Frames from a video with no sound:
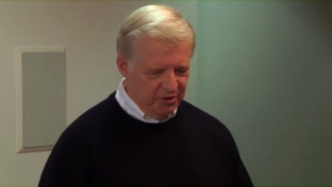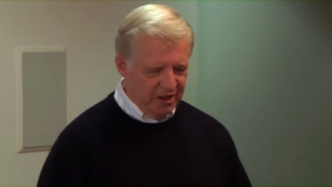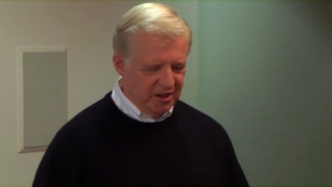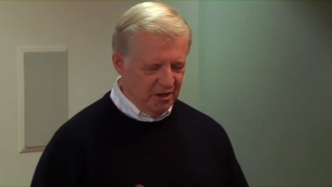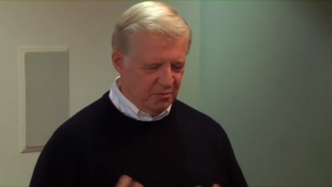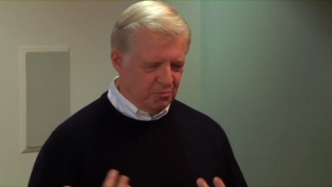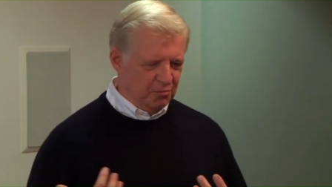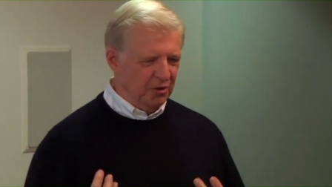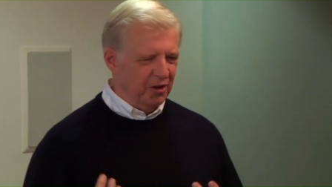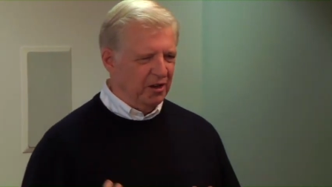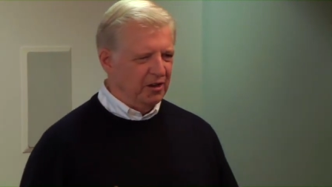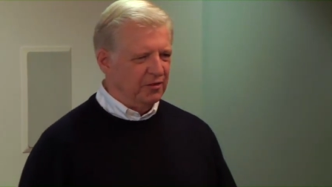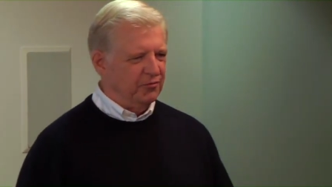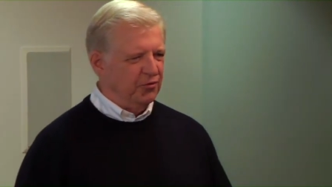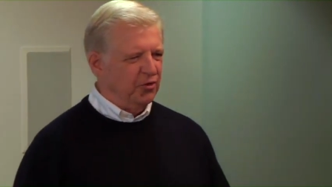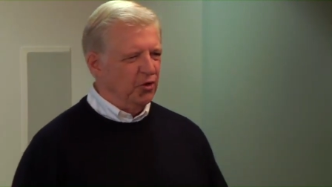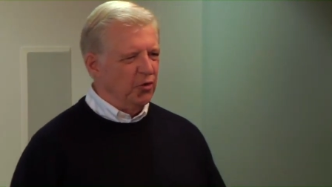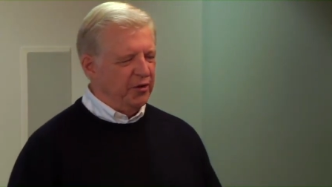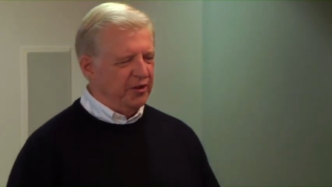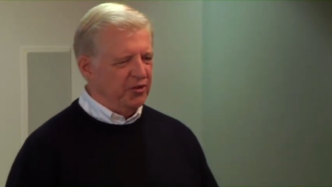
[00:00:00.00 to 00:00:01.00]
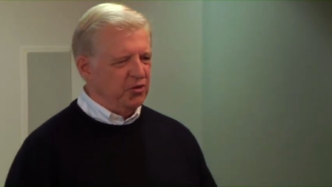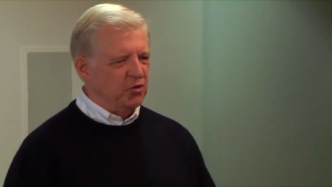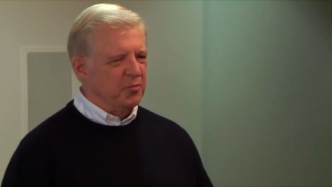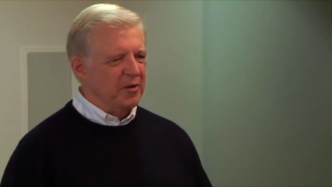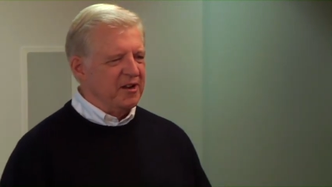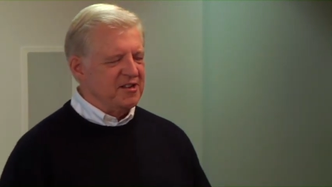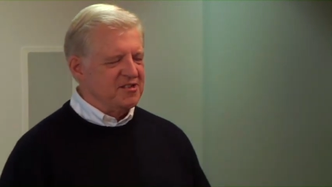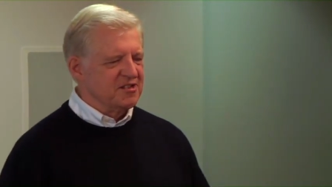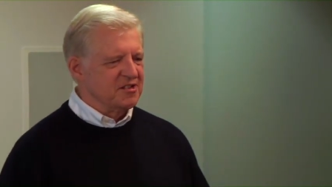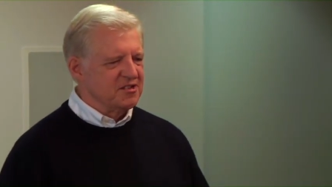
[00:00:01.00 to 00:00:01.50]
getting blood flowing through
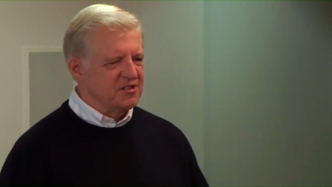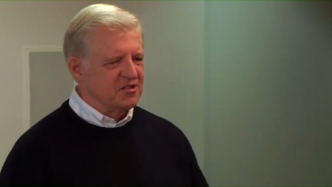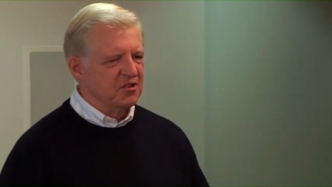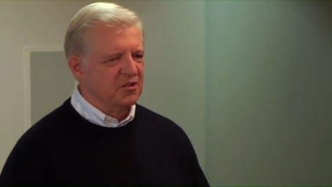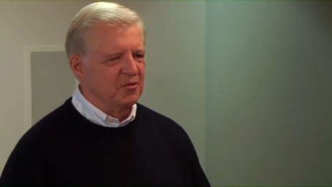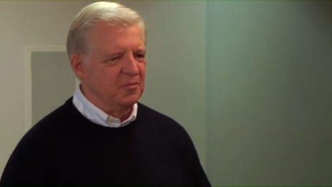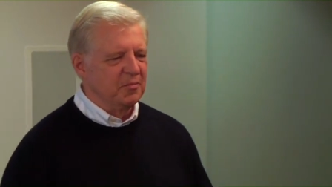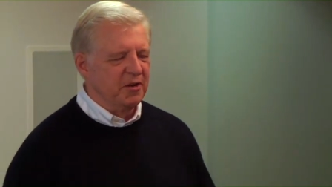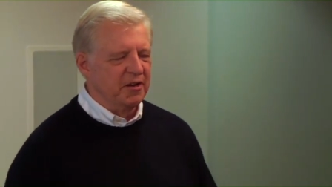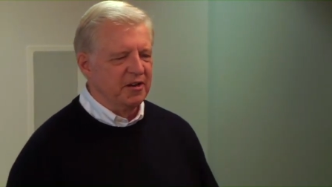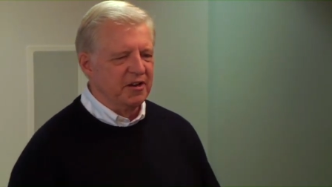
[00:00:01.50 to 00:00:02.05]
my system.